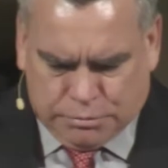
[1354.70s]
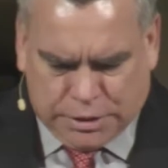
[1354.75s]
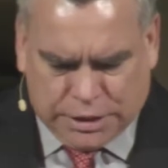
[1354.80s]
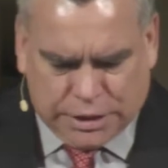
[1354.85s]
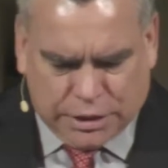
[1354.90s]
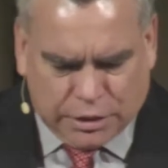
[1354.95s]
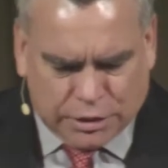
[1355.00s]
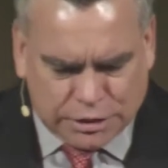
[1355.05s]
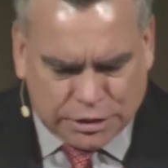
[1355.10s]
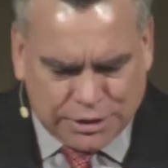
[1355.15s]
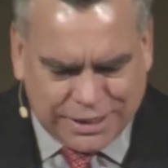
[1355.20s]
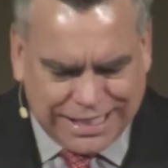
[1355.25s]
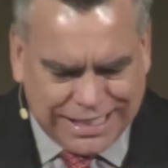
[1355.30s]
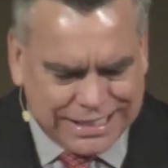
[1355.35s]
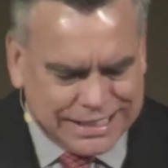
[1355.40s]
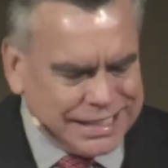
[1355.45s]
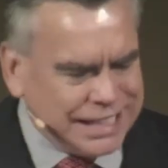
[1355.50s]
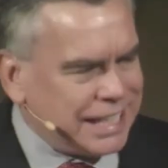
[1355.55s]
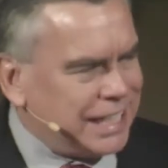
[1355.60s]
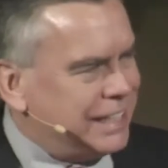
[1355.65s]
but it also
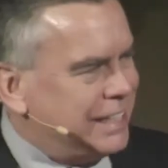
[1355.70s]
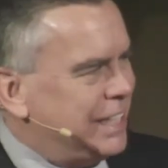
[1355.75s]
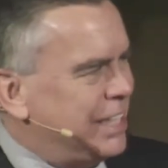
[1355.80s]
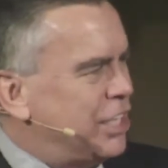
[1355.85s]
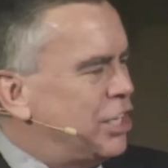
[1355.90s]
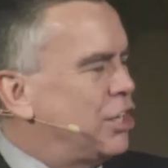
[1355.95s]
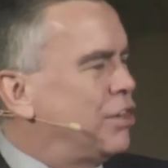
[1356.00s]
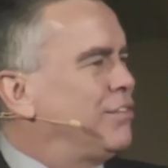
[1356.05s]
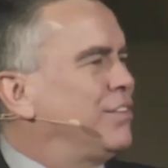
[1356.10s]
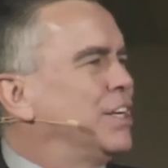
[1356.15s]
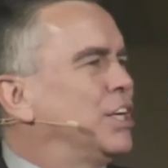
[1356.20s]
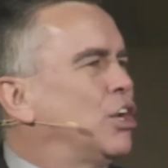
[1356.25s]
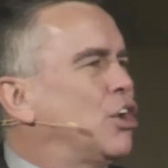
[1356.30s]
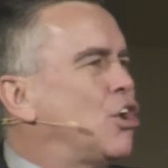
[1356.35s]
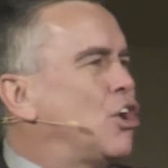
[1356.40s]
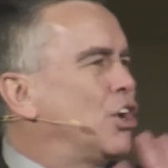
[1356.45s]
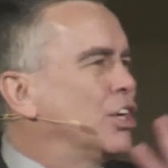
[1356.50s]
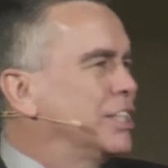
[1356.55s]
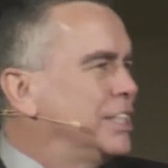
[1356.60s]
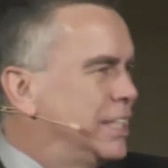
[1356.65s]
has the idea of a
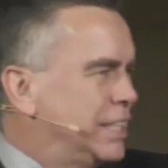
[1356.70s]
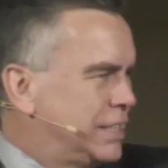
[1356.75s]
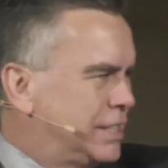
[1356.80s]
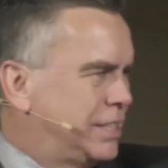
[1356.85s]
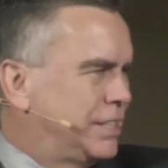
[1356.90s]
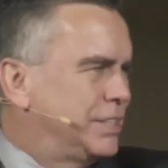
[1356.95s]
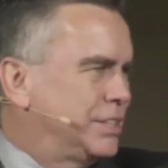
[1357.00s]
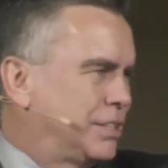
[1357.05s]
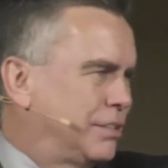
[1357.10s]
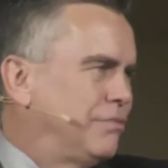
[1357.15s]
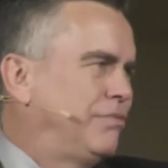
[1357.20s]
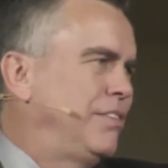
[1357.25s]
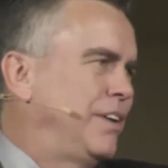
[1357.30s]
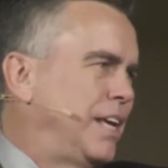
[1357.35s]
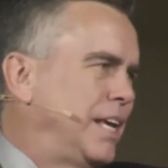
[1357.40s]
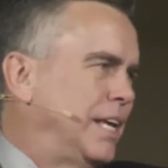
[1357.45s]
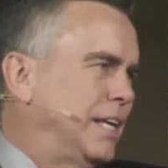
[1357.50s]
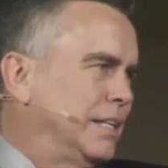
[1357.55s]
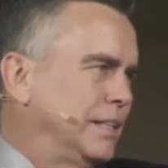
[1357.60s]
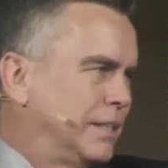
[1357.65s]
long distance
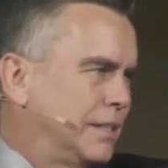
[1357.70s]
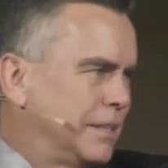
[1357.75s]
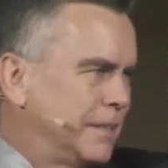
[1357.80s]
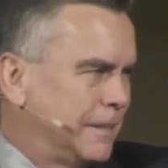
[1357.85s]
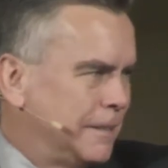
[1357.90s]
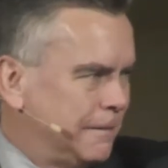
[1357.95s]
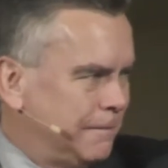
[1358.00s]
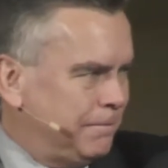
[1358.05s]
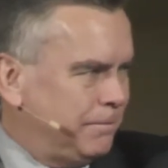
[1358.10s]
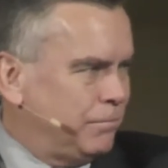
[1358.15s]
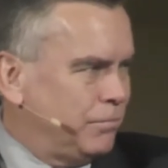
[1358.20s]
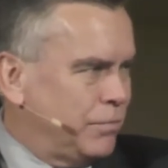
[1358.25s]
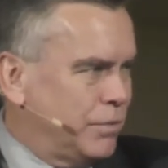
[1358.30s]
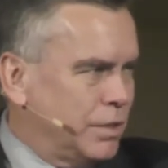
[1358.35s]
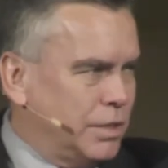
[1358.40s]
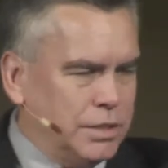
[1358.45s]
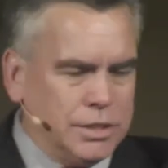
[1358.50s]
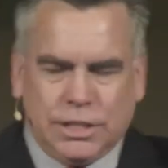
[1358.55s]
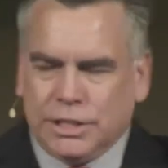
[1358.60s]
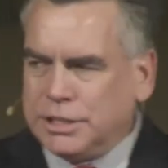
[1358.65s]
event.
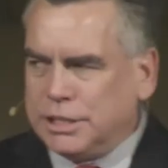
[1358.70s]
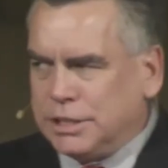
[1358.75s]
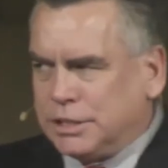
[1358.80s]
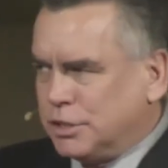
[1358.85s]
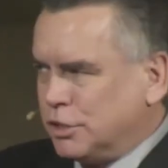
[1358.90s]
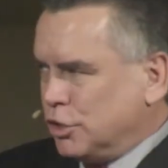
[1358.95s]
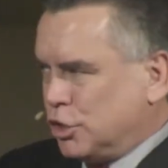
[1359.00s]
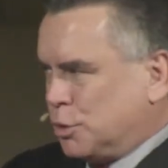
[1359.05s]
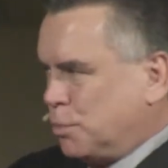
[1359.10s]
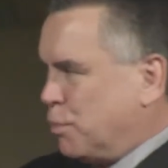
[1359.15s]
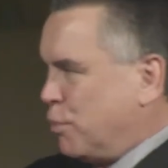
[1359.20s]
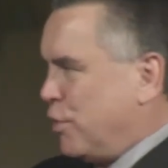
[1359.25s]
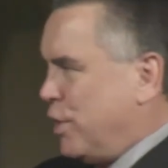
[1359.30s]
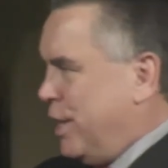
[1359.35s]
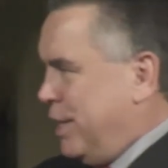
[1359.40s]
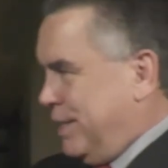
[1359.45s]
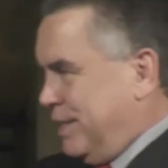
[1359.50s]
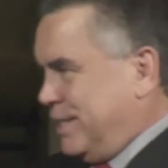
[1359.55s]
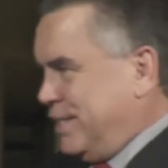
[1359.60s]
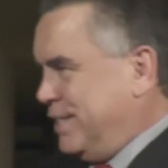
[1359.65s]
This isn't a
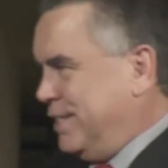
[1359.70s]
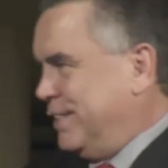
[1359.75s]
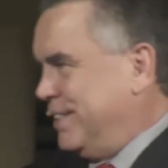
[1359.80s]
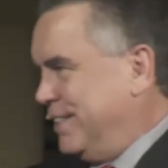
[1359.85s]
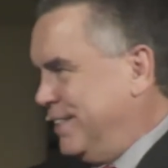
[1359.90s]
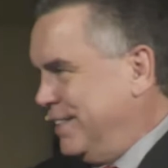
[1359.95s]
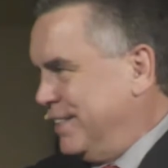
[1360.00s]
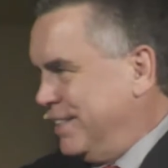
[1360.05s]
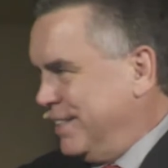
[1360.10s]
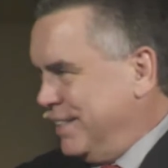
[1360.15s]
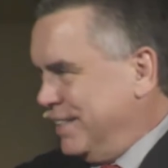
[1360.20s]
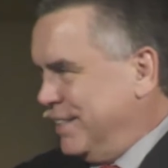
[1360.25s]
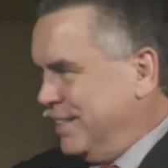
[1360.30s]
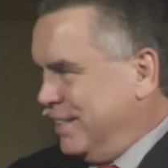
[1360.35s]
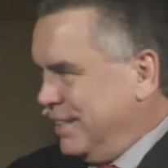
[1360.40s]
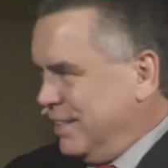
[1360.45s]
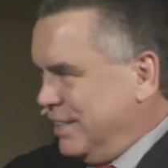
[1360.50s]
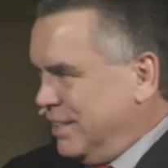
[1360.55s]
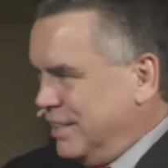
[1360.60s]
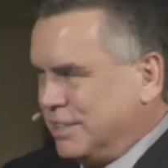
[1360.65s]
sprint,
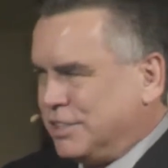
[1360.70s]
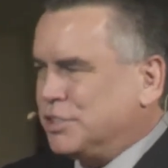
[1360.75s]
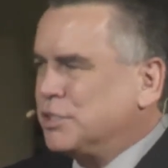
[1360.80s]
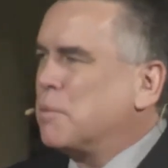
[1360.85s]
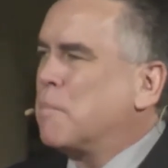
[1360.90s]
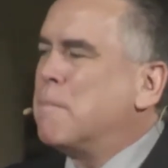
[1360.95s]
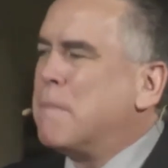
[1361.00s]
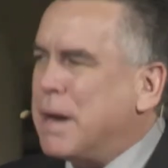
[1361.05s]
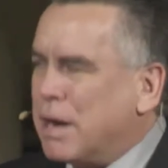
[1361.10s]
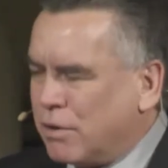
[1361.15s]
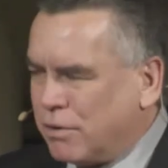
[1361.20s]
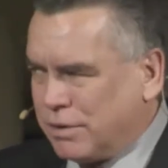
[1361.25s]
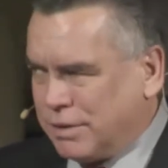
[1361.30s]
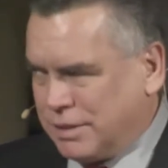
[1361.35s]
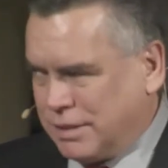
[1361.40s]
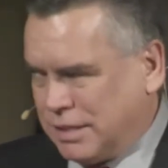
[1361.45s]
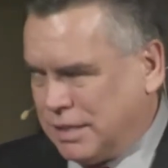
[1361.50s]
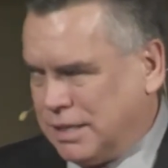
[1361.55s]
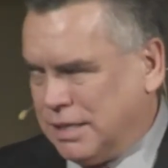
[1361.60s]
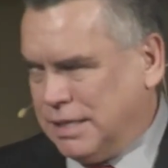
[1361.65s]
this is a
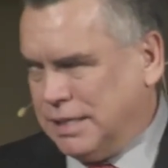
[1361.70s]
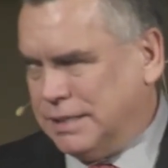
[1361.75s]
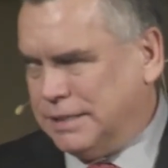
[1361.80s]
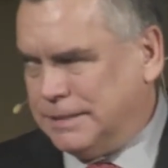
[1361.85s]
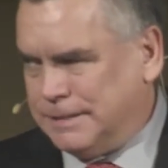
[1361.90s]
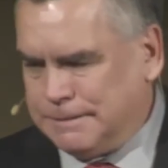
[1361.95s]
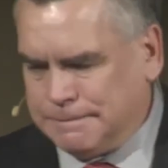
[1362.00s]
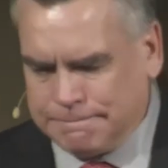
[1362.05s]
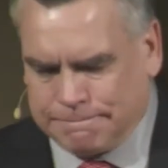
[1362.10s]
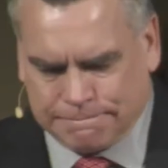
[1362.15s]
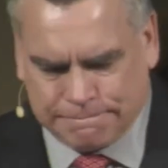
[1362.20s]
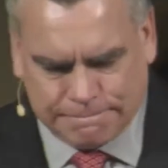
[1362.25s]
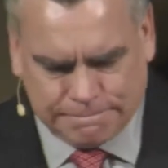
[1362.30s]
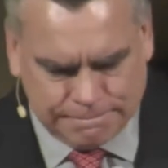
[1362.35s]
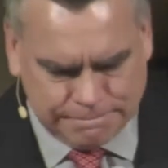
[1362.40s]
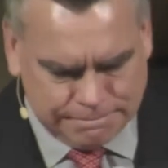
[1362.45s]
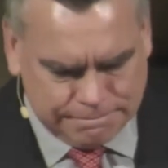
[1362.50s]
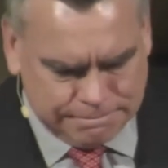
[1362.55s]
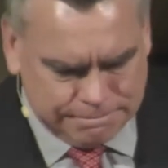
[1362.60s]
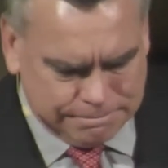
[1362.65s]
marathon.
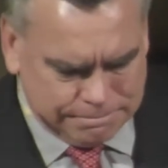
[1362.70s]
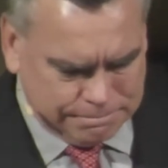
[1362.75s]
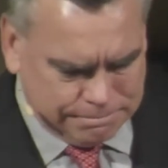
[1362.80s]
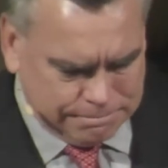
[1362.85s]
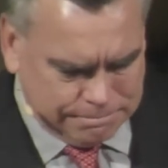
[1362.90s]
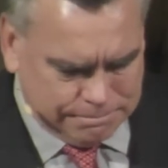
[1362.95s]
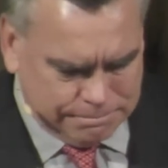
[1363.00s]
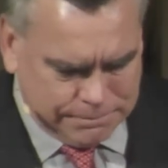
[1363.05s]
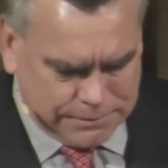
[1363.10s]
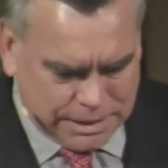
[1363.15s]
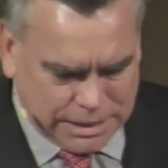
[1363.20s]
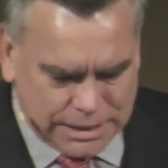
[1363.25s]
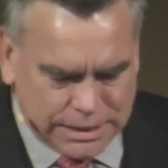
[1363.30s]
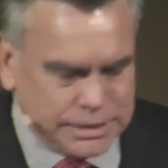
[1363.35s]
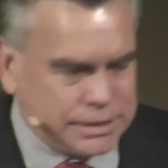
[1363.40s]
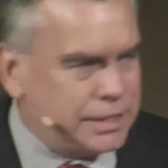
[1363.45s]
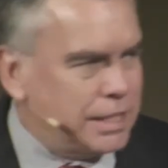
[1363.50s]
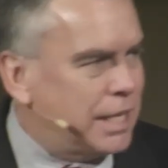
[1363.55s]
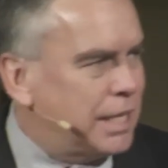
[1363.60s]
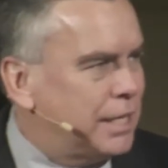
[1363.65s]
And
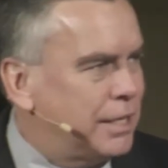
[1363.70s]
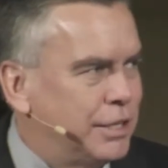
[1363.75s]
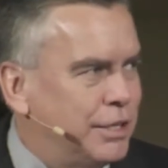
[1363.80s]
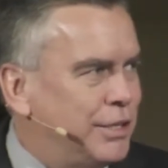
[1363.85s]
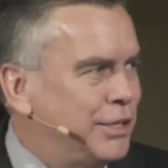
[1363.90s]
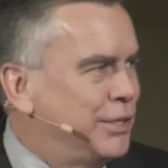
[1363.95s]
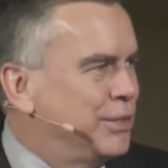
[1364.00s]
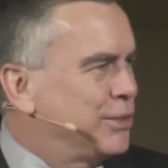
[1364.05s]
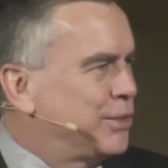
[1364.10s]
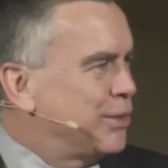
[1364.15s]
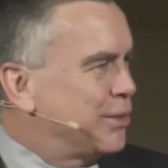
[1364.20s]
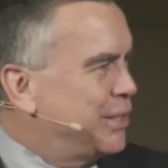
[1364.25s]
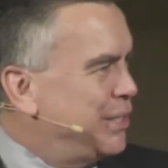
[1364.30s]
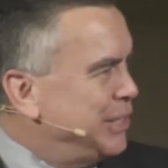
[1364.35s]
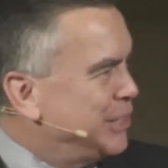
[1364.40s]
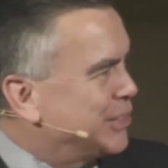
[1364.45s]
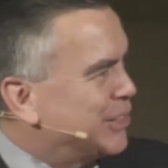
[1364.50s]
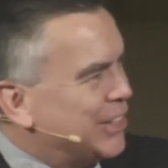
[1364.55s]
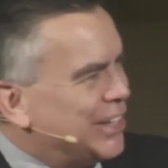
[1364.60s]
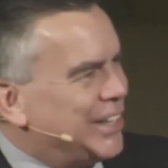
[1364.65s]
it's not a
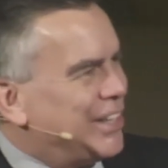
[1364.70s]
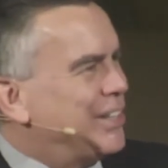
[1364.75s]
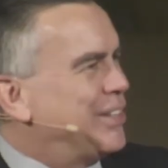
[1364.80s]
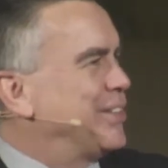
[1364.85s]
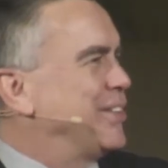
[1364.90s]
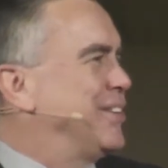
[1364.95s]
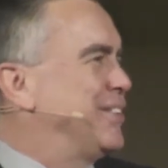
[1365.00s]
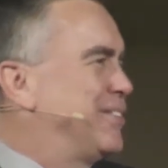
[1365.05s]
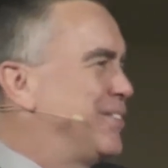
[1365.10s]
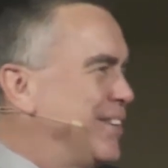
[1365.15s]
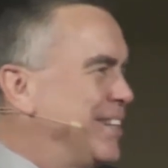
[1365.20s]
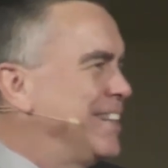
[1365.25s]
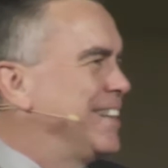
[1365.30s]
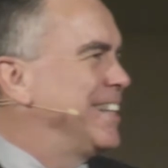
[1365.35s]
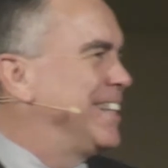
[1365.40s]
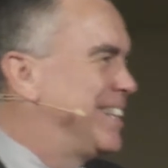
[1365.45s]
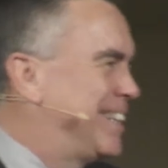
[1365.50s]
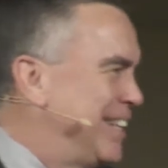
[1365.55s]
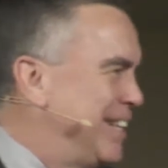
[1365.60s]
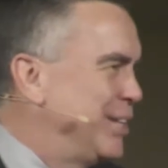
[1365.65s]
turkey trot or a
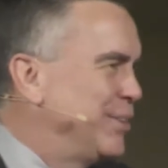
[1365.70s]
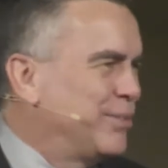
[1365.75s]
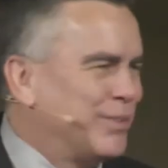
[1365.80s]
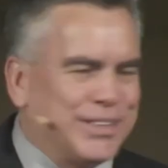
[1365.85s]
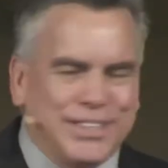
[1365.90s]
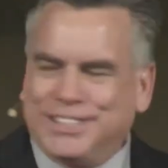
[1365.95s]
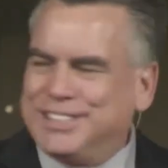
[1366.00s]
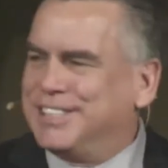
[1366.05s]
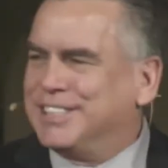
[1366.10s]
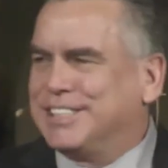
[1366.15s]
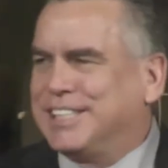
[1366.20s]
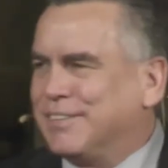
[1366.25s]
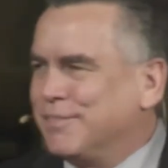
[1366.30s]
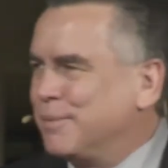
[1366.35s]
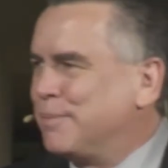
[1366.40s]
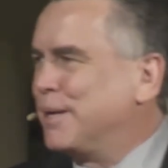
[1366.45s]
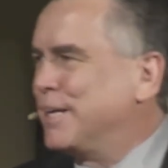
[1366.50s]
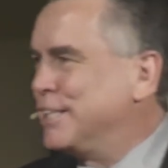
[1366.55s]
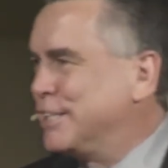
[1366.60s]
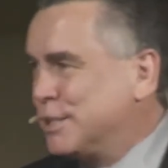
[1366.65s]
friendly thing where it's just
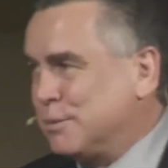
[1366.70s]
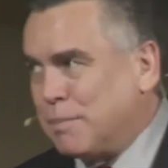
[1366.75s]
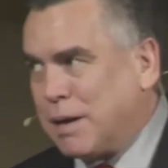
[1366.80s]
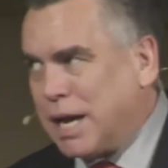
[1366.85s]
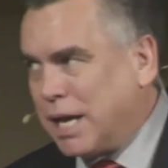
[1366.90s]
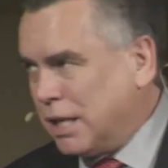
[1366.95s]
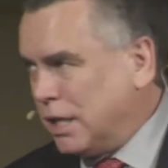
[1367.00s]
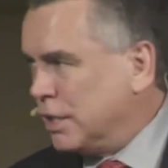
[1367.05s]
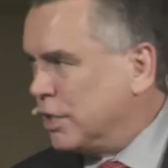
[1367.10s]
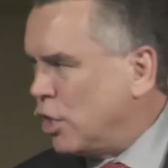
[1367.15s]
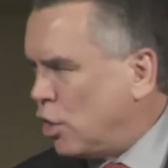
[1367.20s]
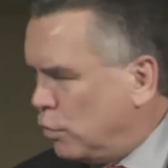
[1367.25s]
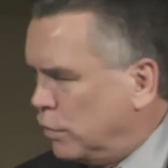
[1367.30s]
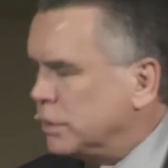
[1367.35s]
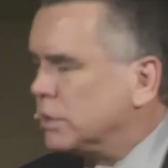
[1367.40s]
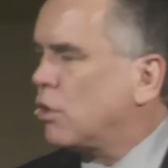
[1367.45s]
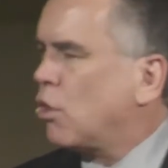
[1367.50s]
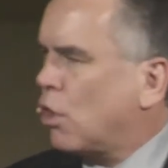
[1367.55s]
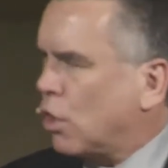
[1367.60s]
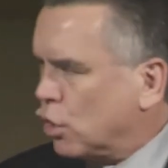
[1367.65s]
everybody smiling. No,
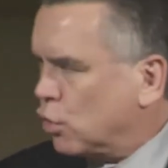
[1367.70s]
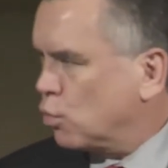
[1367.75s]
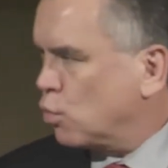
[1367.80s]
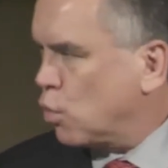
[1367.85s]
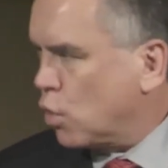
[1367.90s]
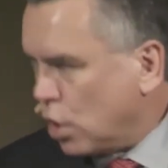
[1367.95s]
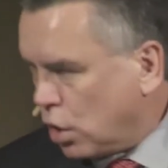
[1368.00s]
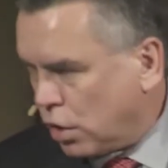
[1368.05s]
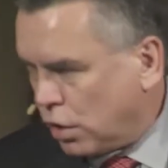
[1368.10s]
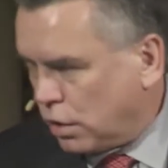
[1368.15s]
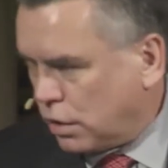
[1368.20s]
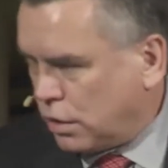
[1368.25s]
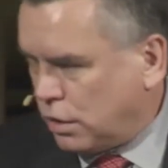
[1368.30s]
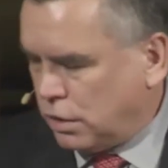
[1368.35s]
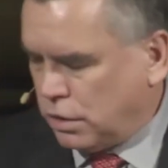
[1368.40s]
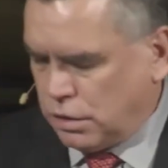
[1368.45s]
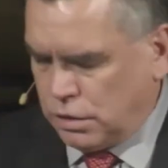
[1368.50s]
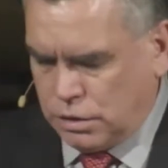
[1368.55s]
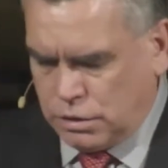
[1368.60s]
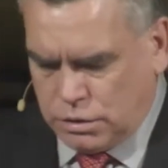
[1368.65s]
it's hard work.